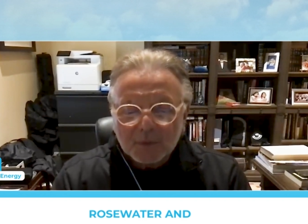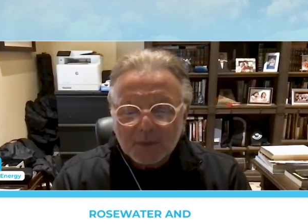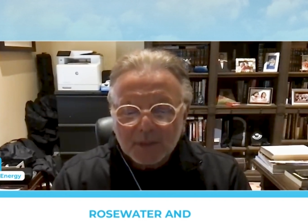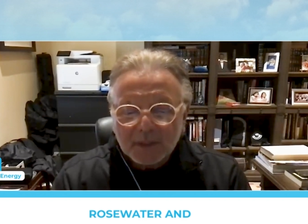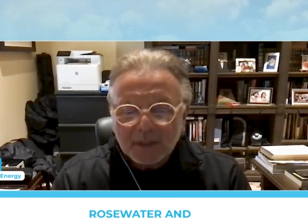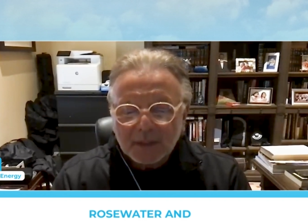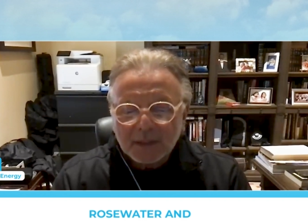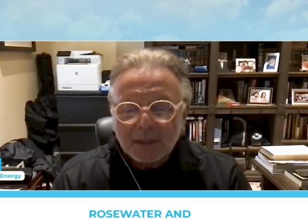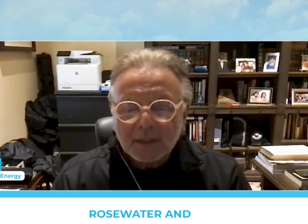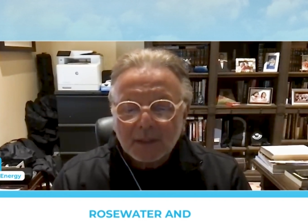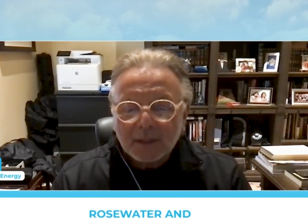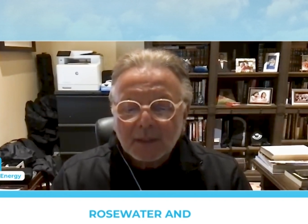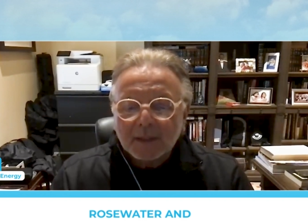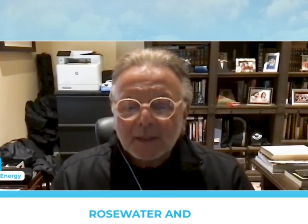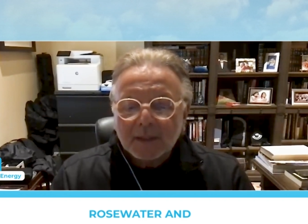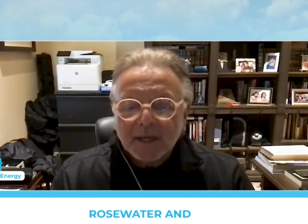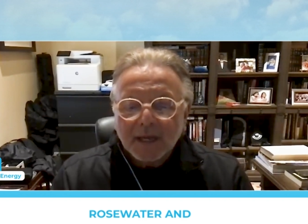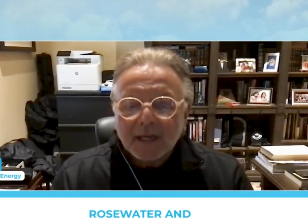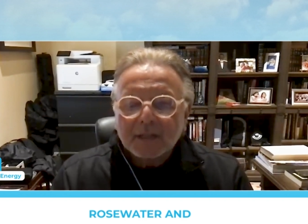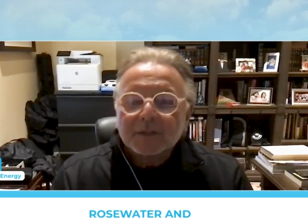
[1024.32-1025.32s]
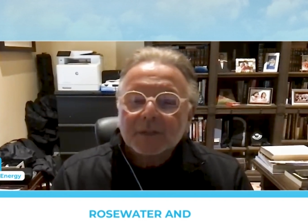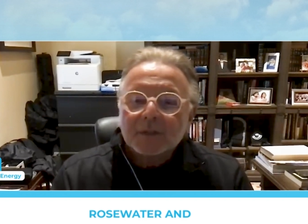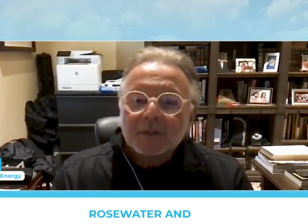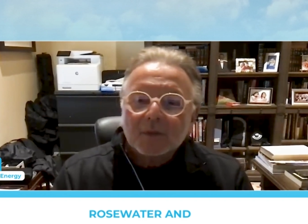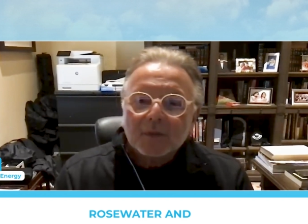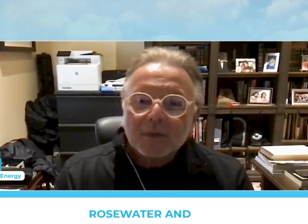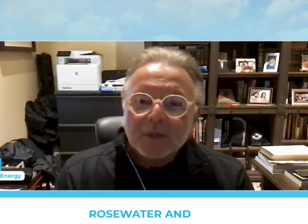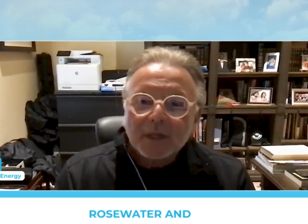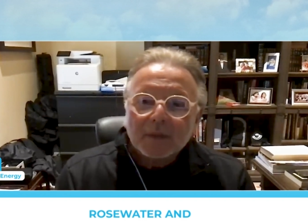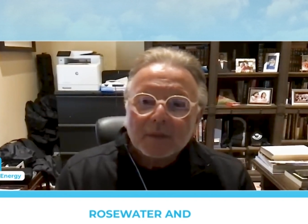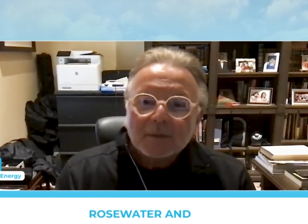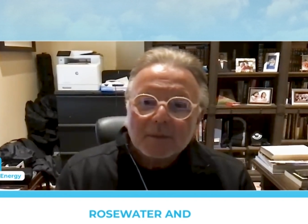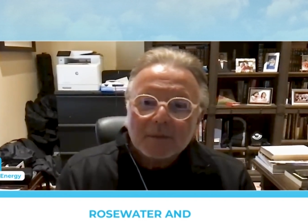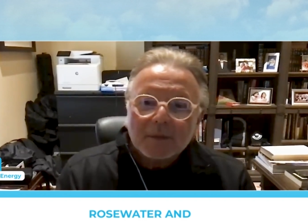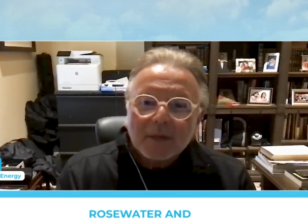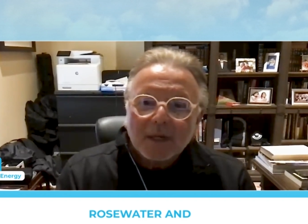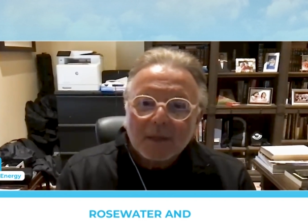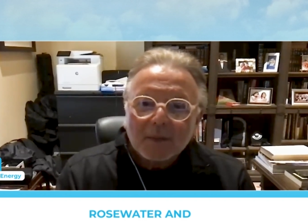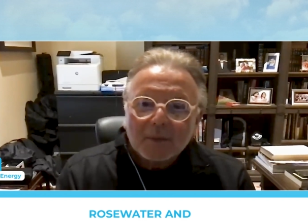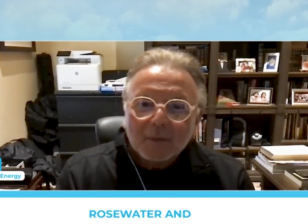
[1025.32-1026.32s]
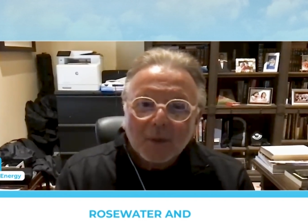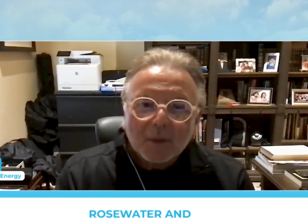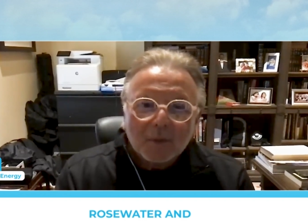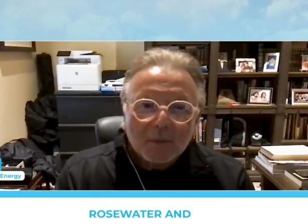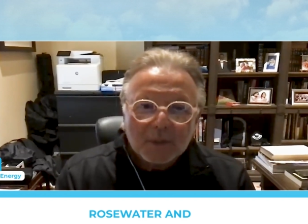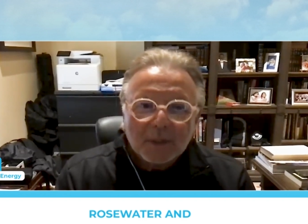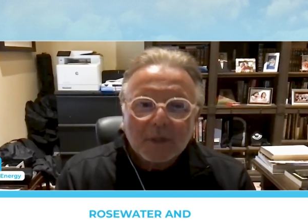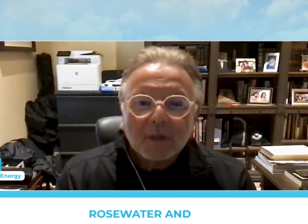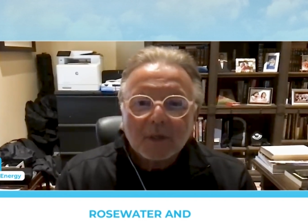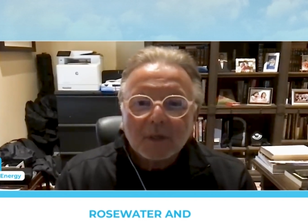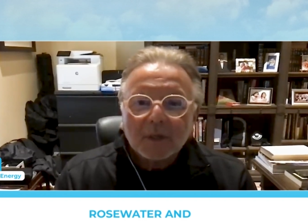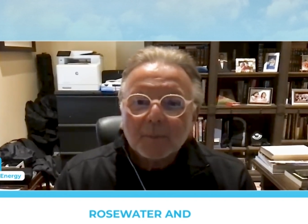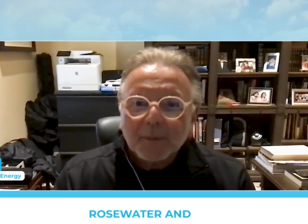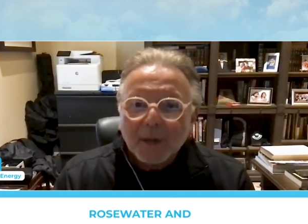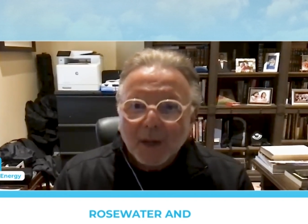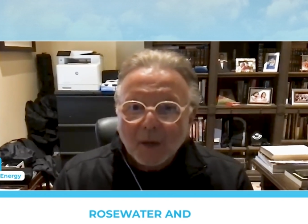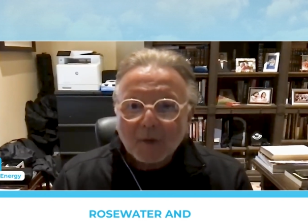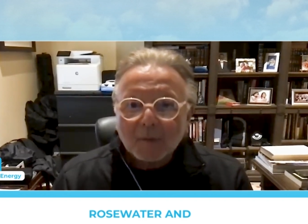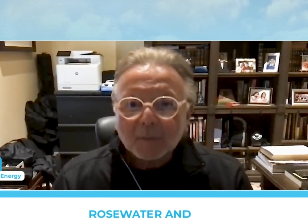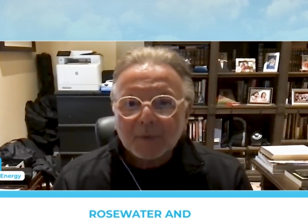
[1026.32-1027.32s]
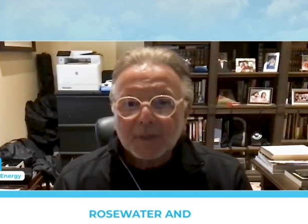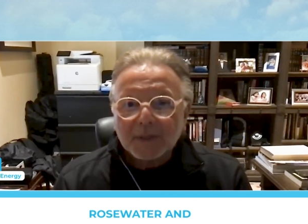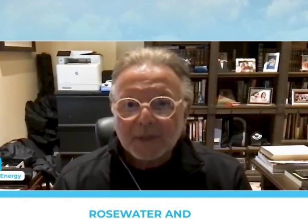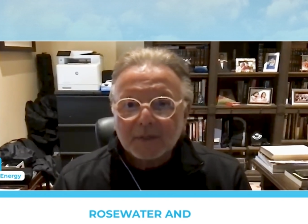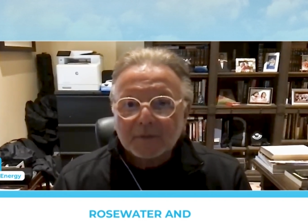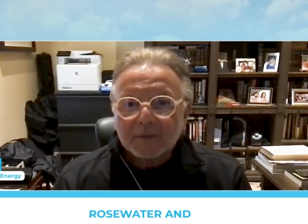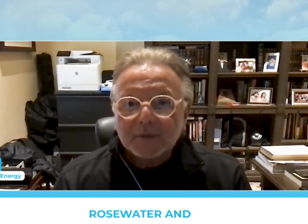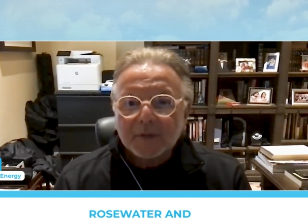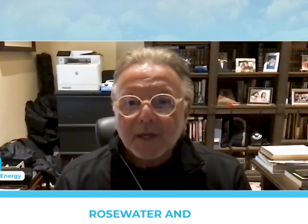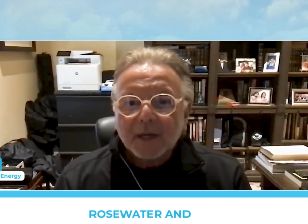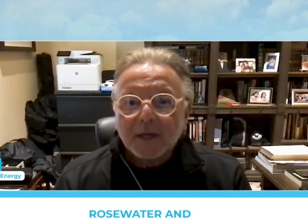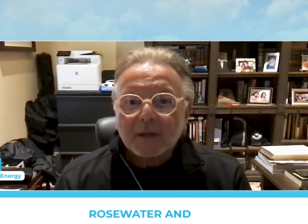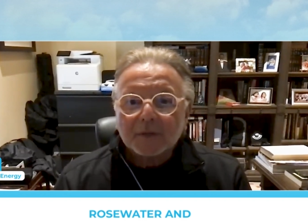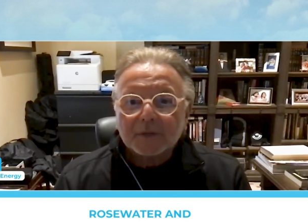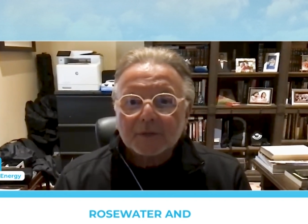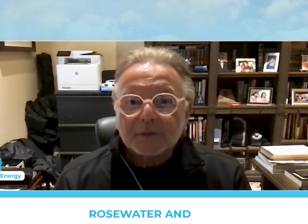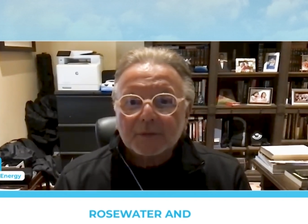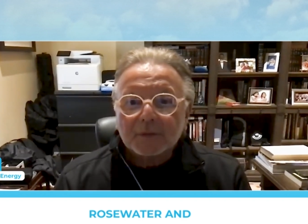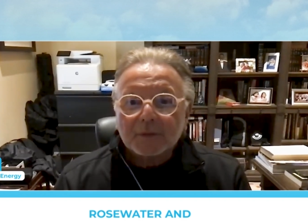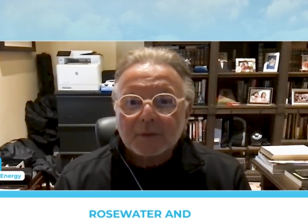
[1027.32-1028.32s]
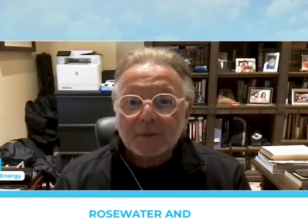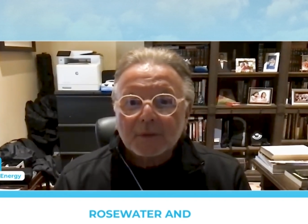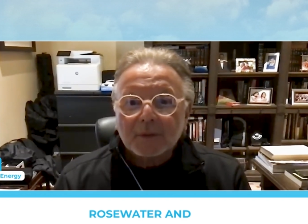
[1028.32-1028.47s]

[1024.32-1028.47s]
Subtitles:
we actually create what we call a power plan for the house.